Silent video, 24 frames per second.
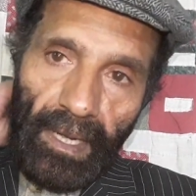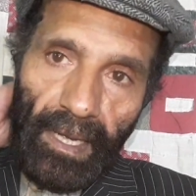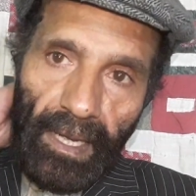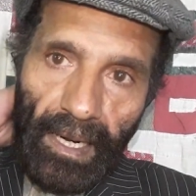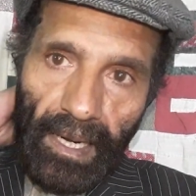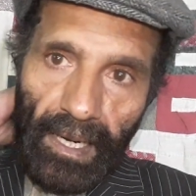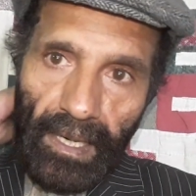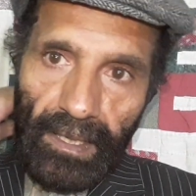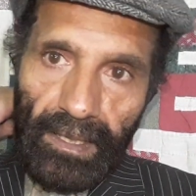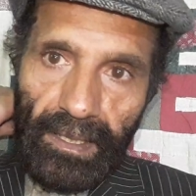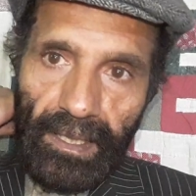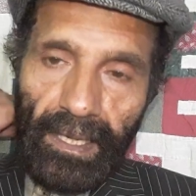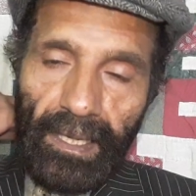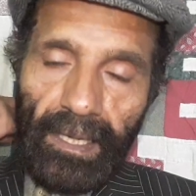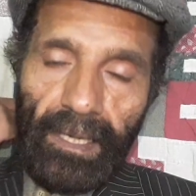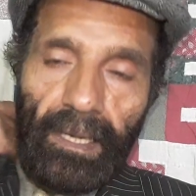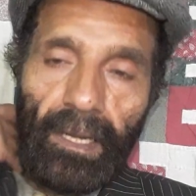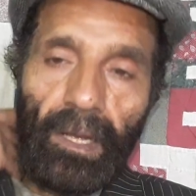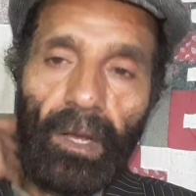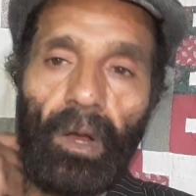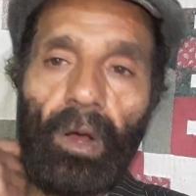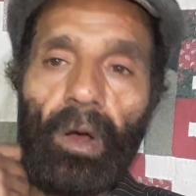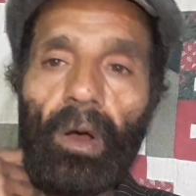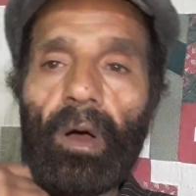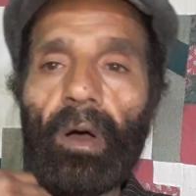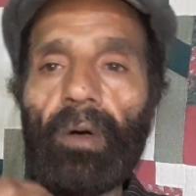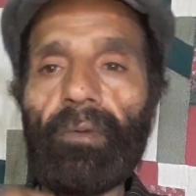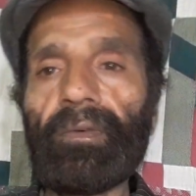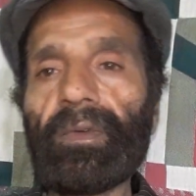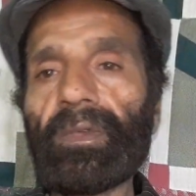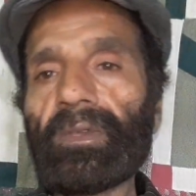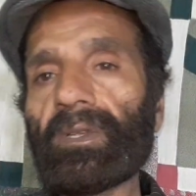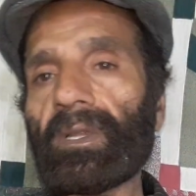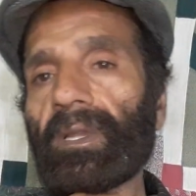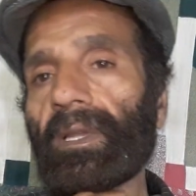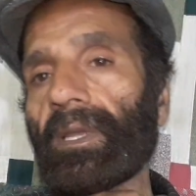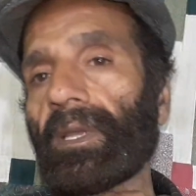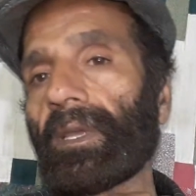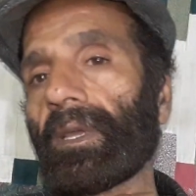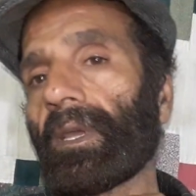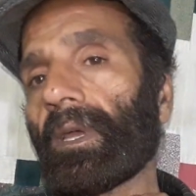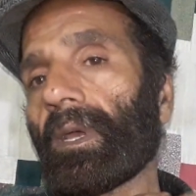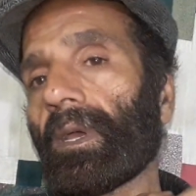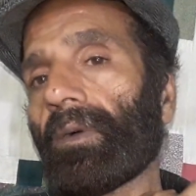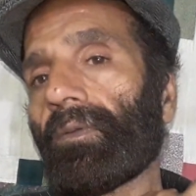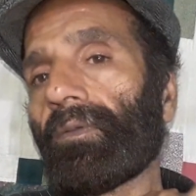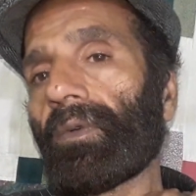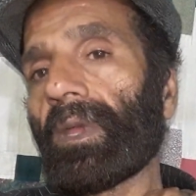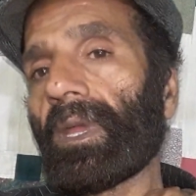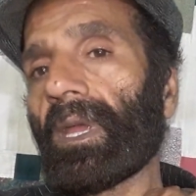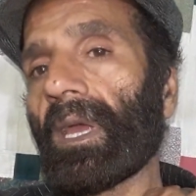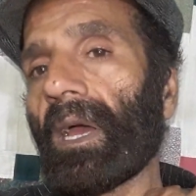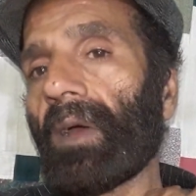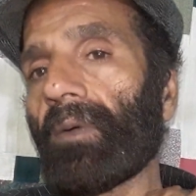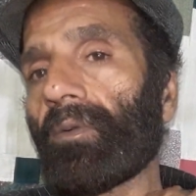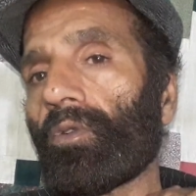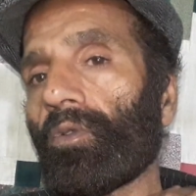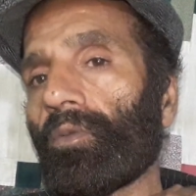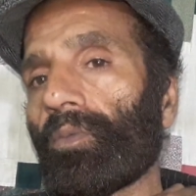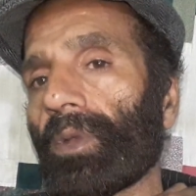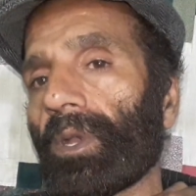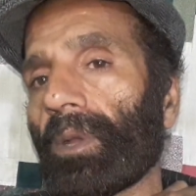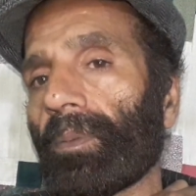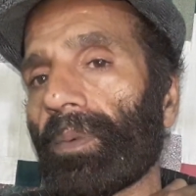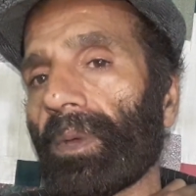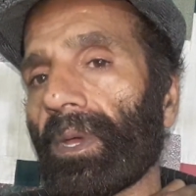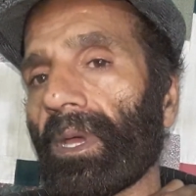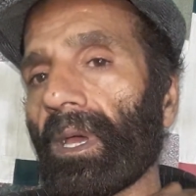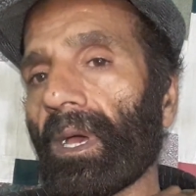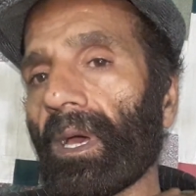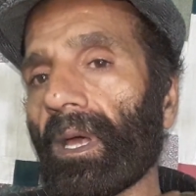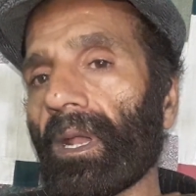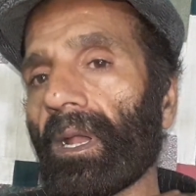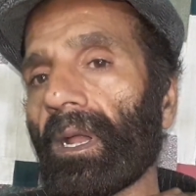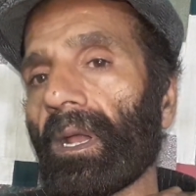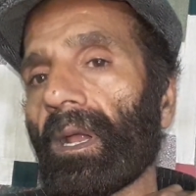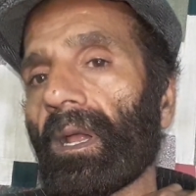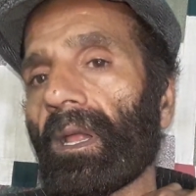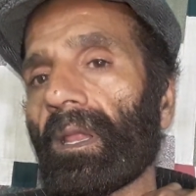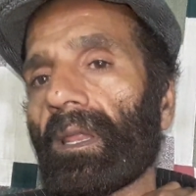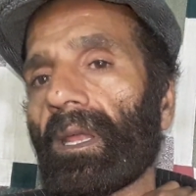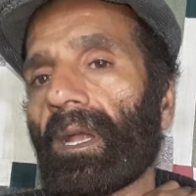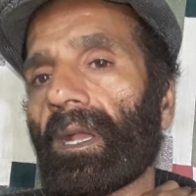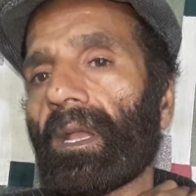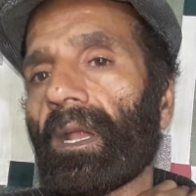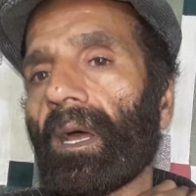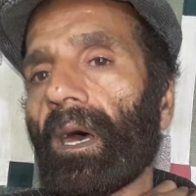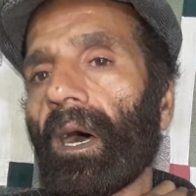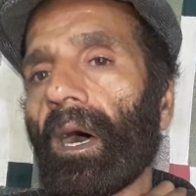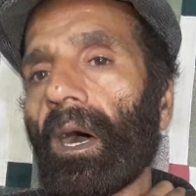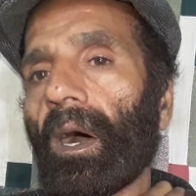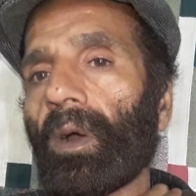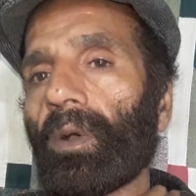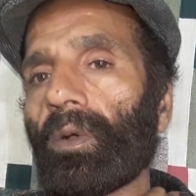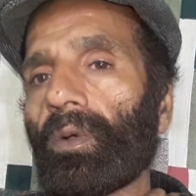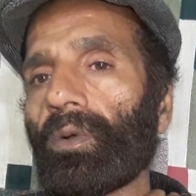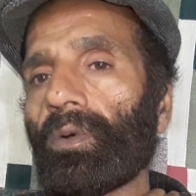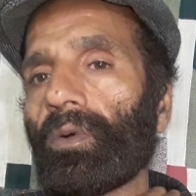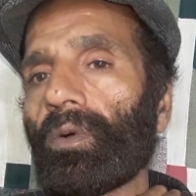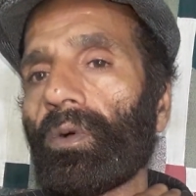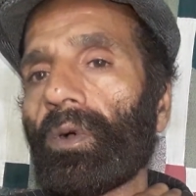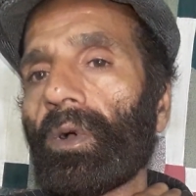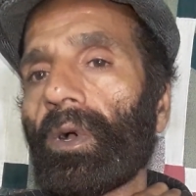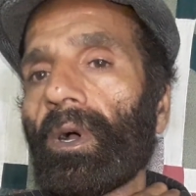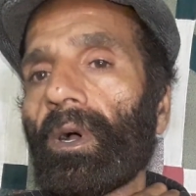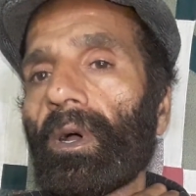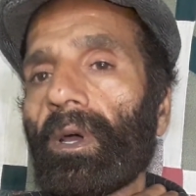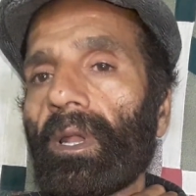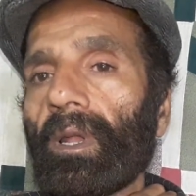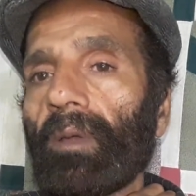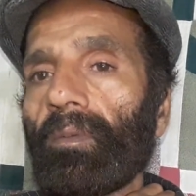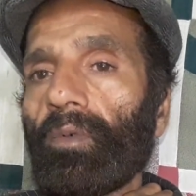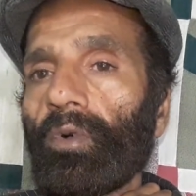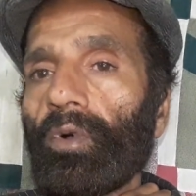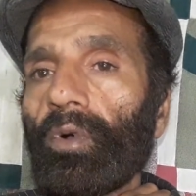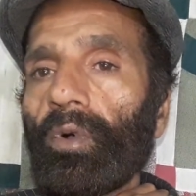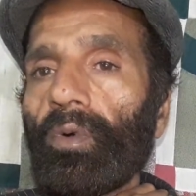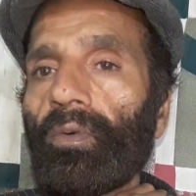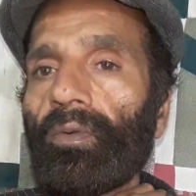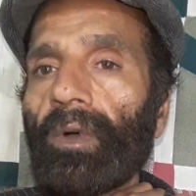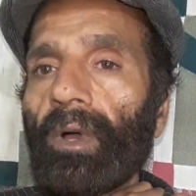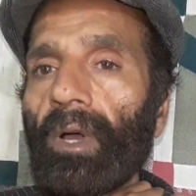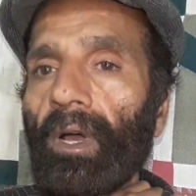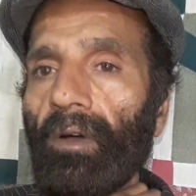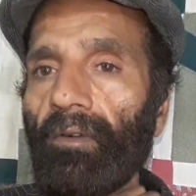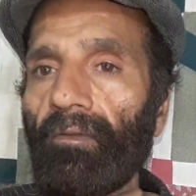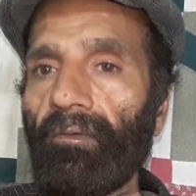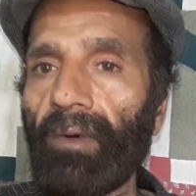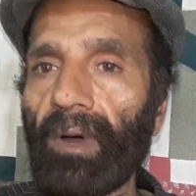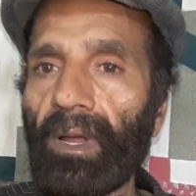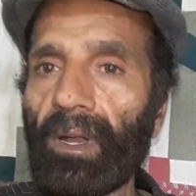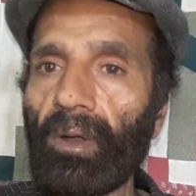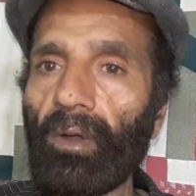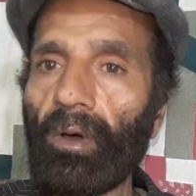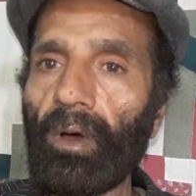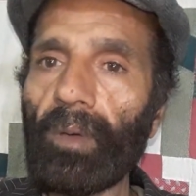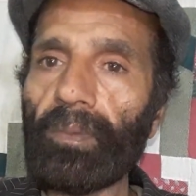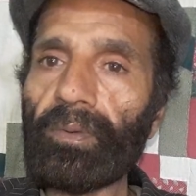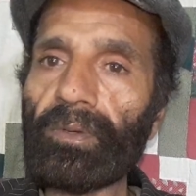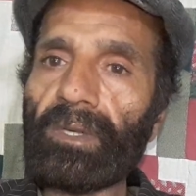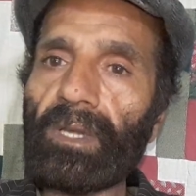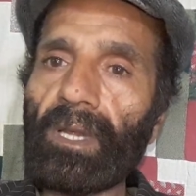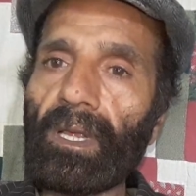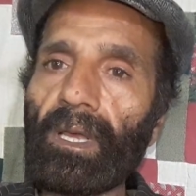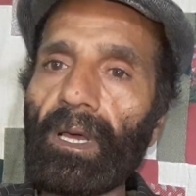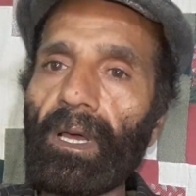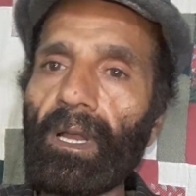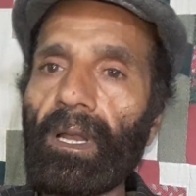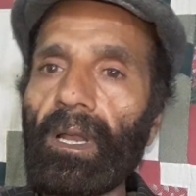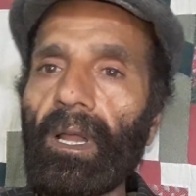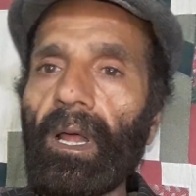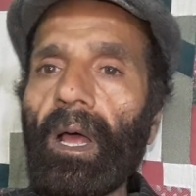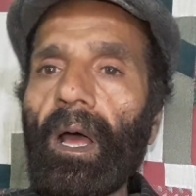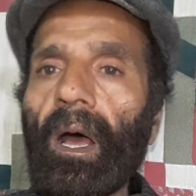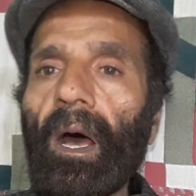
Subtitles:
And then obviously we have to prepare that how to remove one obstacle,